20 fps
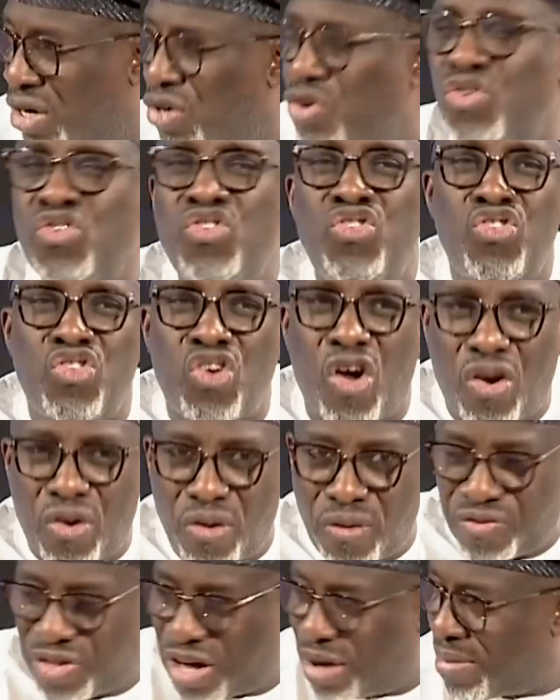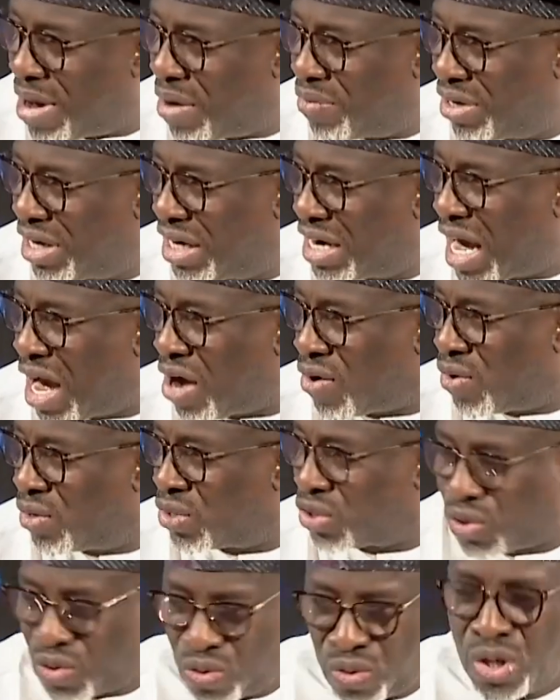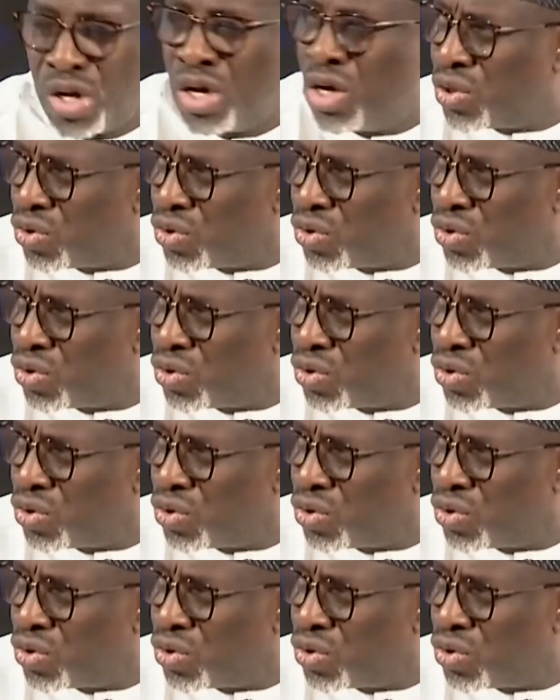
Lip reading: none of them are within our control.